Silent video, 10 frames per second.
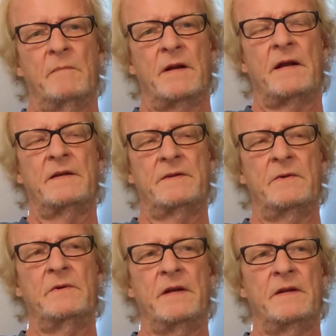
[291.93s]
but I
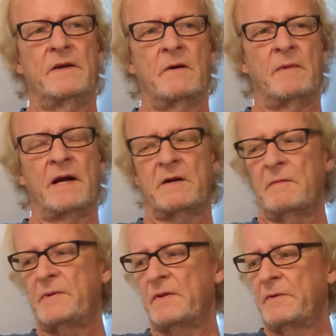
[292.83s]
do need to go back
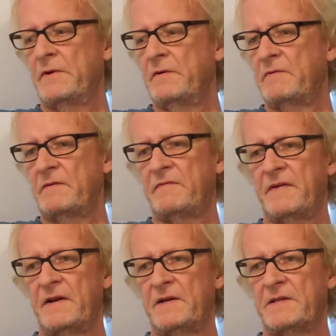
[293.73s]
up on the roof and
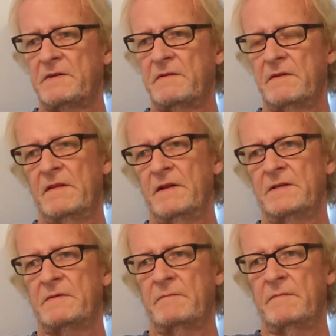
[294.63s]
finish
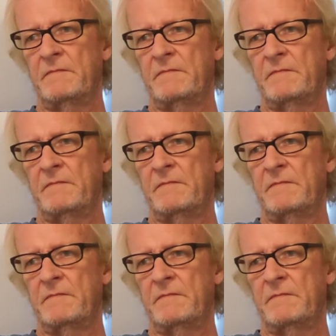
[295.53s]
this